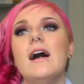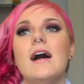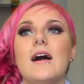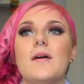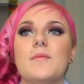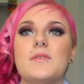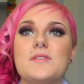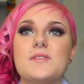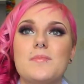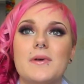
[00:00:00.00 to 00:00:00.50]

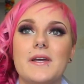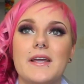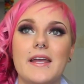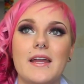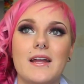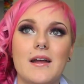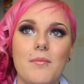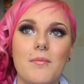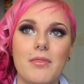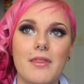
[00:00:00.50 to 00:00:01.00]
Um, it's
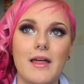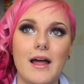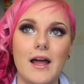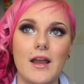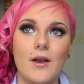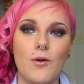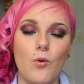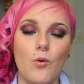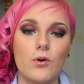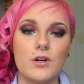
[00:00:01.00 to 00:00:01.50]
picking up
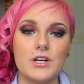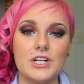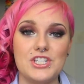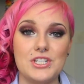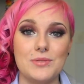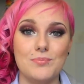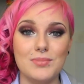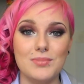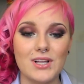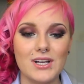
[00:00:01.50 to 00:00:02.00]
that
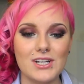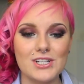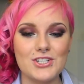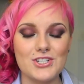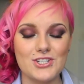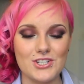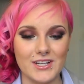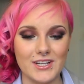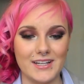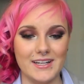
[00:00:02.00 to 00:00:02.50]
orangey
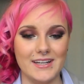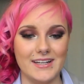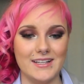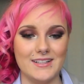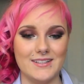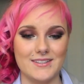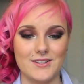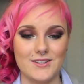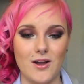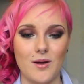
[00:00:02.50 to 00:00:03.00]
blush. It
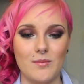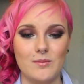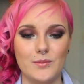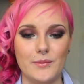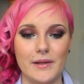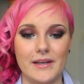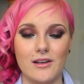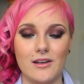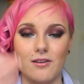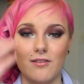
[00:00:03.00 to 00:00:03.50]
is
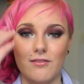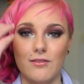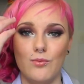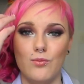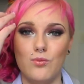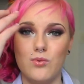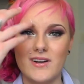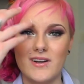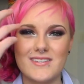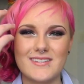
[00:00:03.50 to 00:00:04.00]
complementing all the
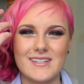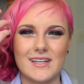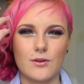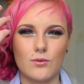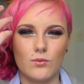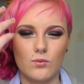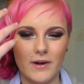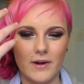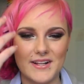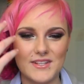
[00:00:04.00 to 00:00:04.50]
rustic
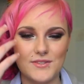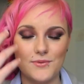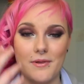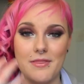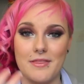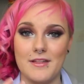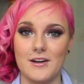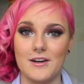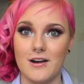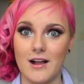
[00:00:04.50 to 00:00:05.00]
reds
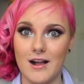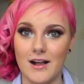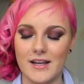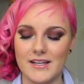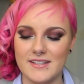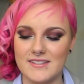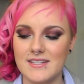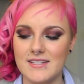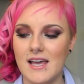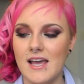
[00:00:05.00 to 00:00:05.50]
within our
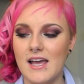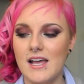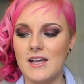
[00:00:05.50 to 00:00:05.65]
eyes.